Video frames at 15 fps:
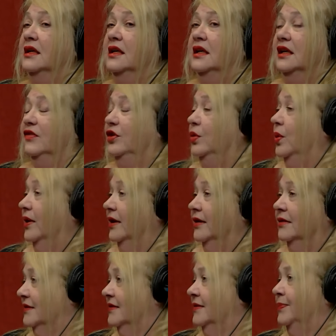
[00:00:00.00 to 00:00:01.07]
if you want
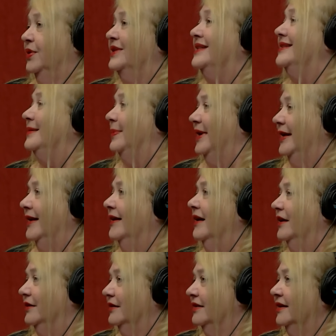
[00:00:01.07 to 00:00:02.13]
to participate in
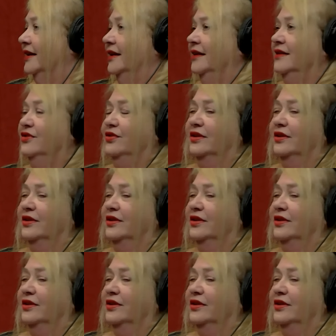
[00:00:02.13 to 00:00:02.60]
other things,